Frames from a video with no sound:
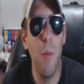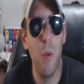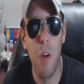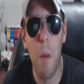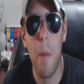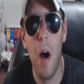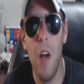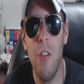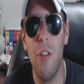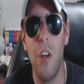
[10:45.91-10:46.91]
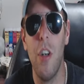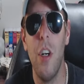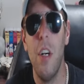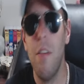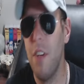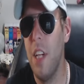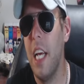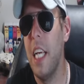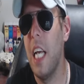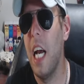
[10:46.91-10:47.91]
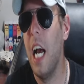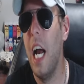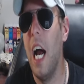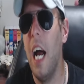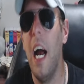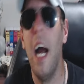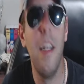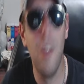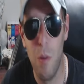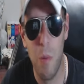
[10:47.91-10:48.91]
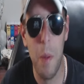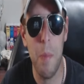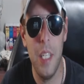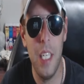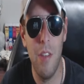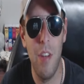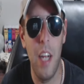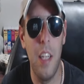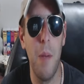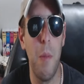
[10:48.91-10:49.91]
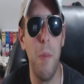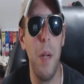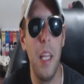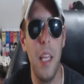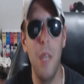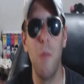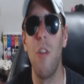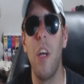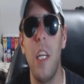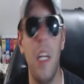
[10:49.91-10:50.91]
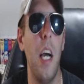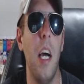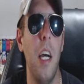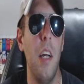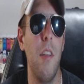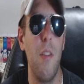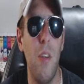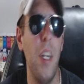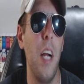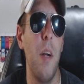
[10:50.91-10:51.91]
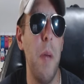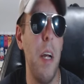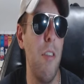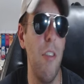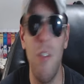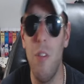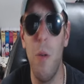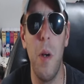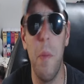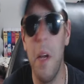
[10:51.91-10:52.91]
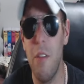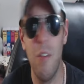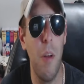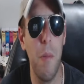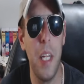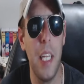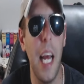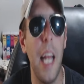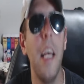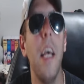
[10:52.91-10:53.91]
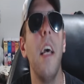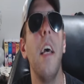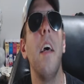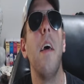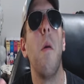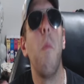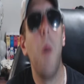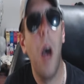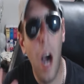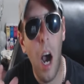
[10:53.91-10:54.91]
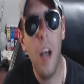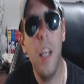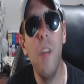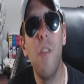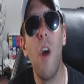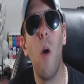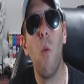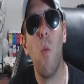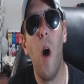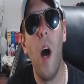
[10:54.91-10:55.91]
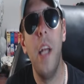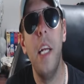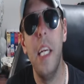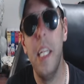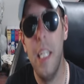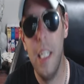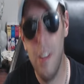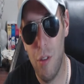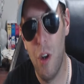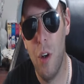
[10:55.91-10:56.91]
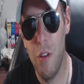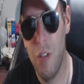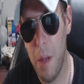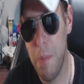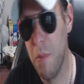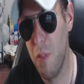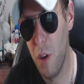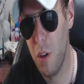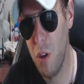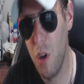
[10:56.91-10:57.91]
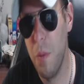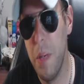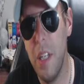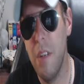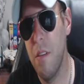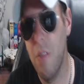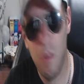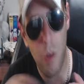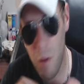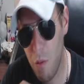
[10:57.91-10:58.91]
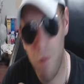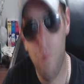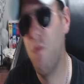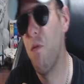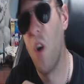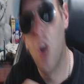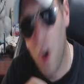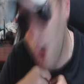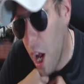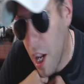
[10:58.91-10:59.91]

was a monster for, like, I don't remember the exact number, but I think it was, like, 300 matches, 200 matches, something like that. Agito won in his current state before the tournament for